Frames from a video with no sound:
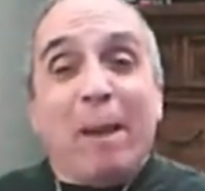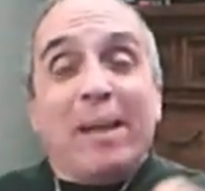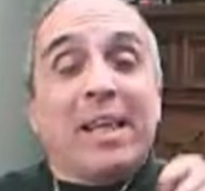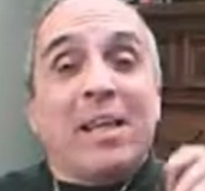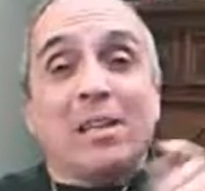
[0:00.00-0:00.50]

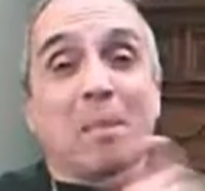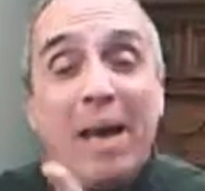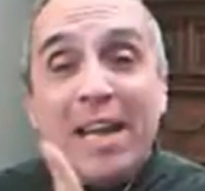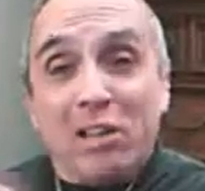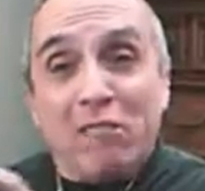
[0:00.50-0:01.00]
But the
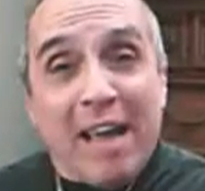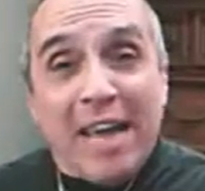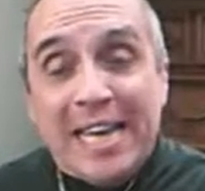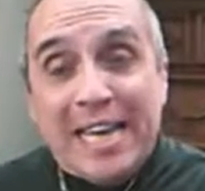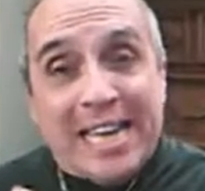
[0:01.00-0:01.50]

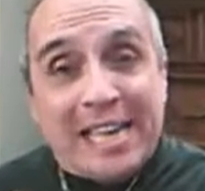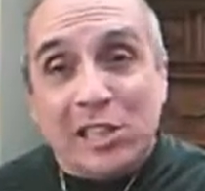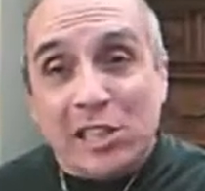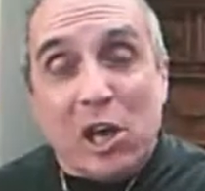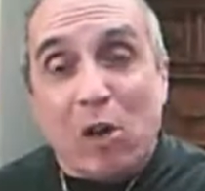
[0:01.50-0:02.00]
Mediterranean
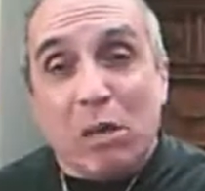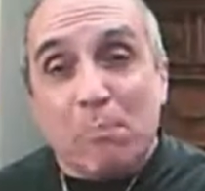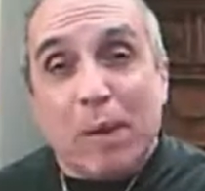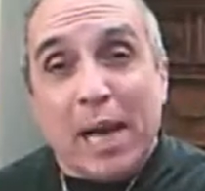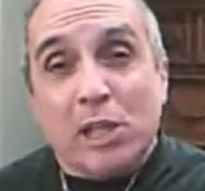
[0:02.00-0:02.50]
isn't the only
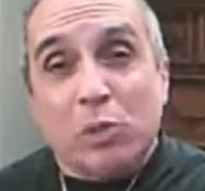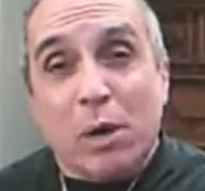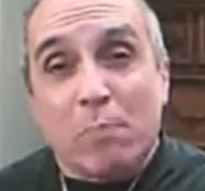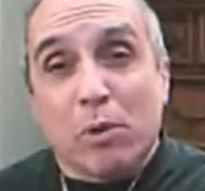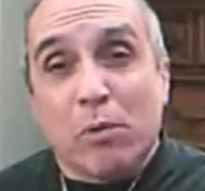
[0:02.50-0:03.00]
place
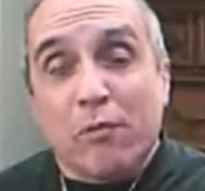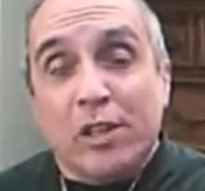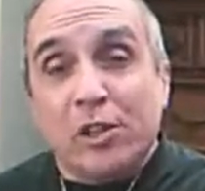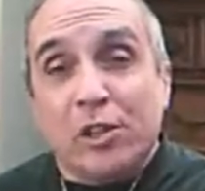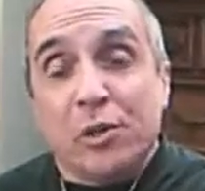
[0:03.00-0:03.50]
where
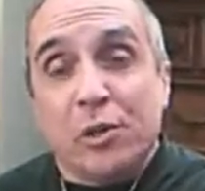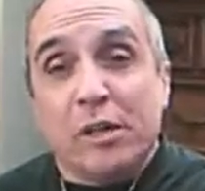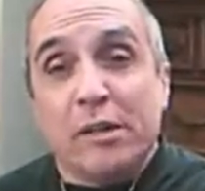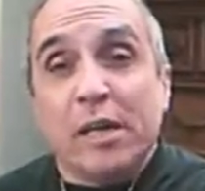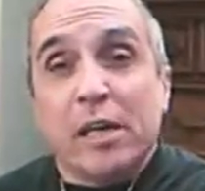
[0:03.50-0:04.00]
bluefin
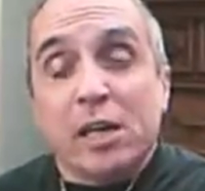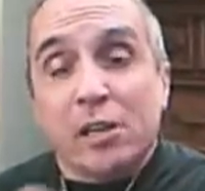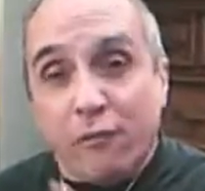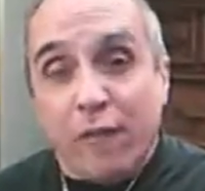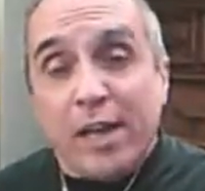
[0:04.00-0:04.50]
tuna
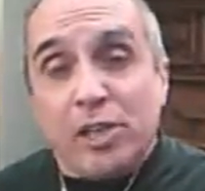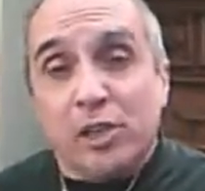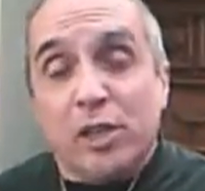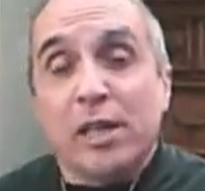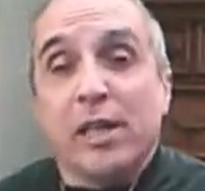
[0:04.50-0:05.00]
is
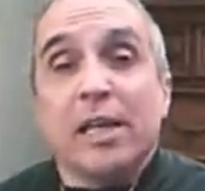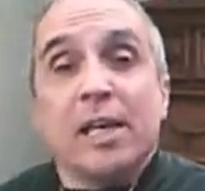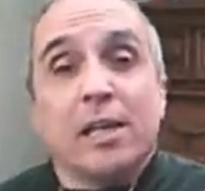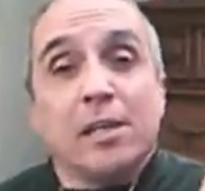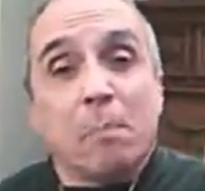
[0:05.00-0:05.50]
fished.
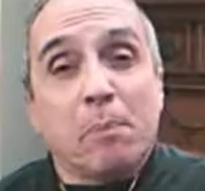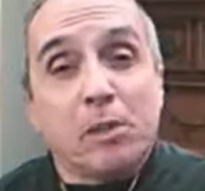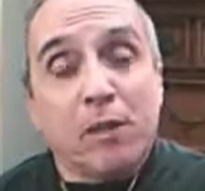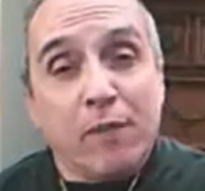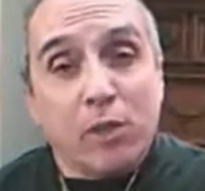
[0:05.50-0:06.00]
The
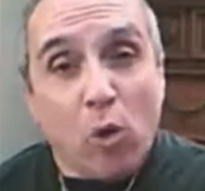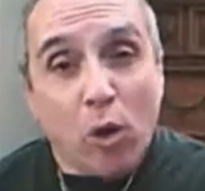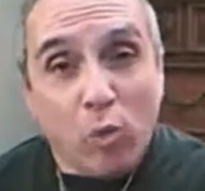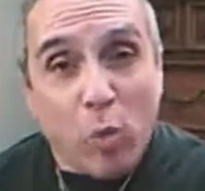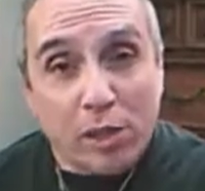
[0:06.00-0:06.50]
Pacific
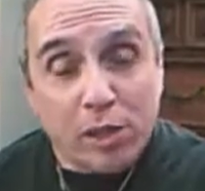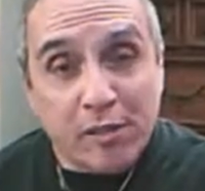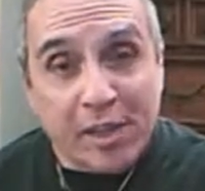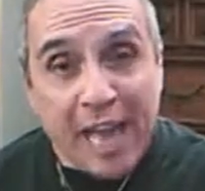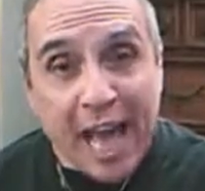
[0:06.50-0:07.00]
Northwest
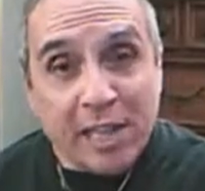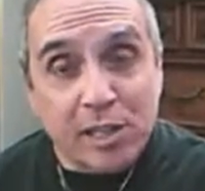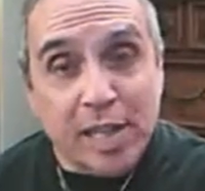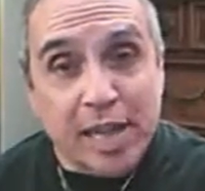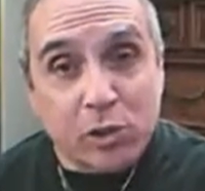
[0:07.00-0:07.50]
of the United
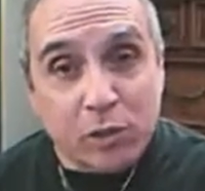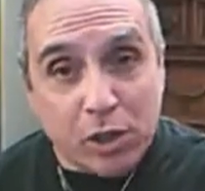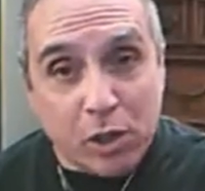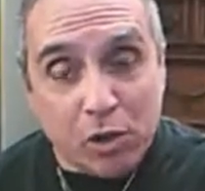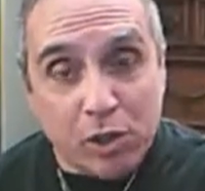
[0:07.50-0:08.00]
States off
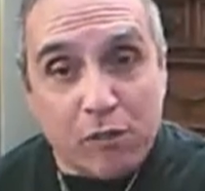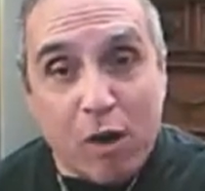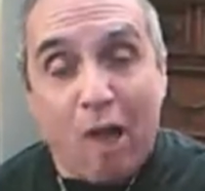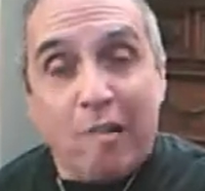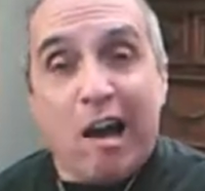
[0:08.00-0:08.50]
the coast of
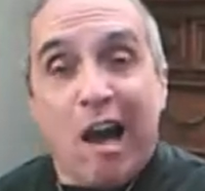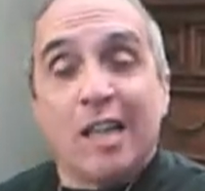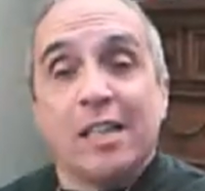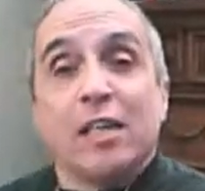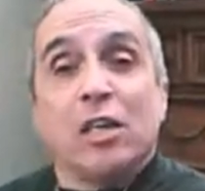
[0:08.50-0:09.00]

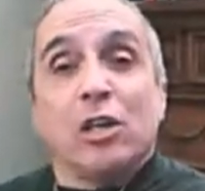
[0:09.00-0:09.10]
Oregon,